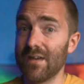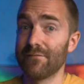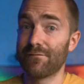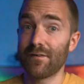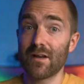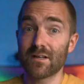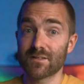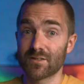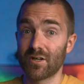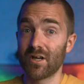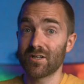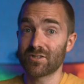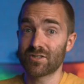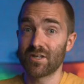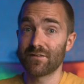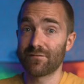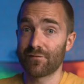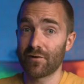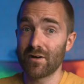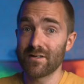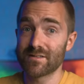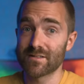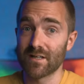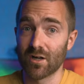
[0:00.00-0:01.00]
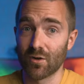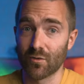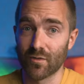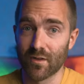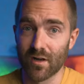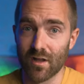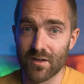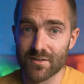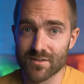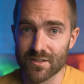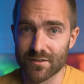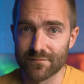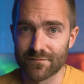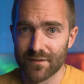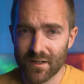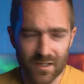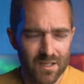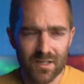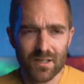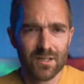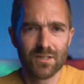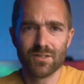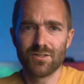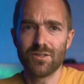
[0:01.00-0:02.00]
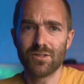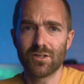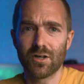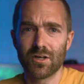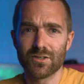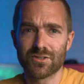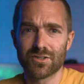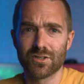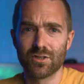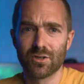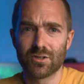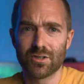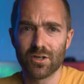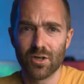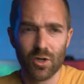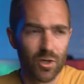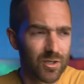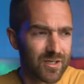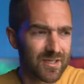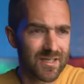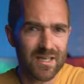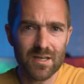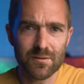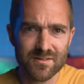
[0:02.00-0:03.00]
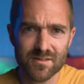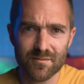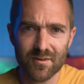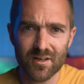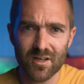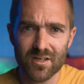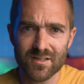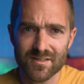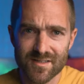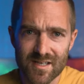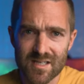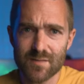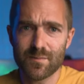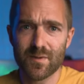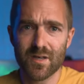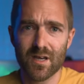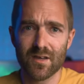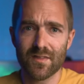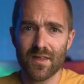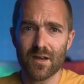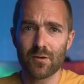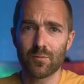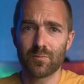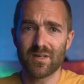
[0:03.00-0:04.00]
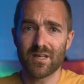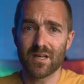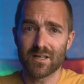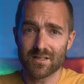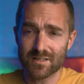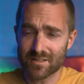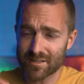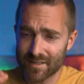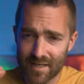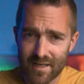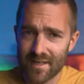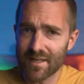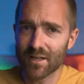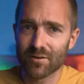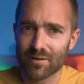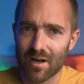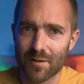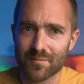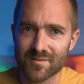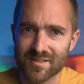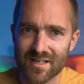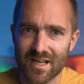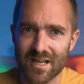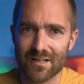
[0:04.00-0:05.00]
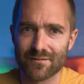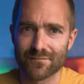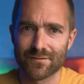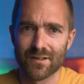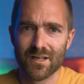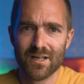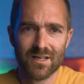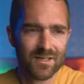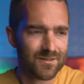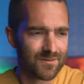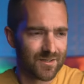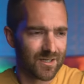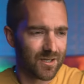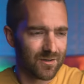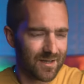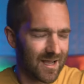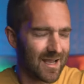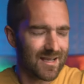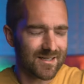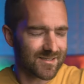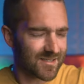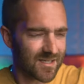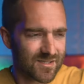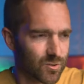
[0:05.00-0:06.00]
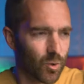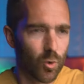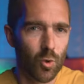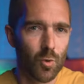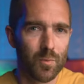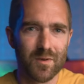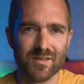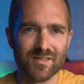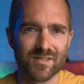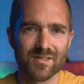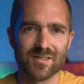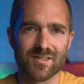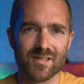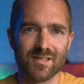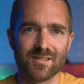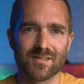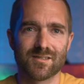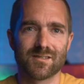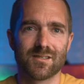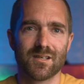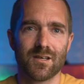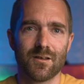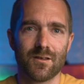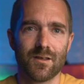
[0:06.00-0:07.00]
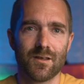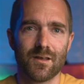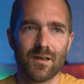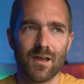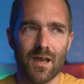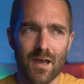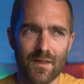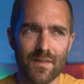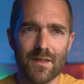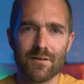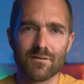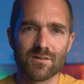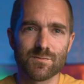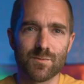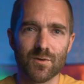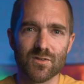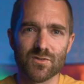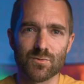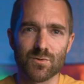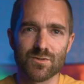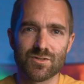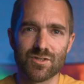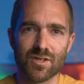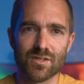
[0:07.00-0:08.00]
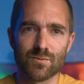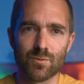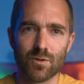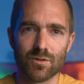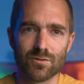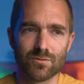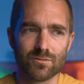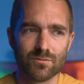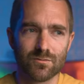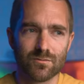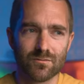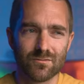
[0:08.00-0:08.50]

In fact, I actually phrased it along the lines of, you guys should look at hooking in with something like Zapier. That would be a killer app to have, you know, access to all businesses. And their response was just, well,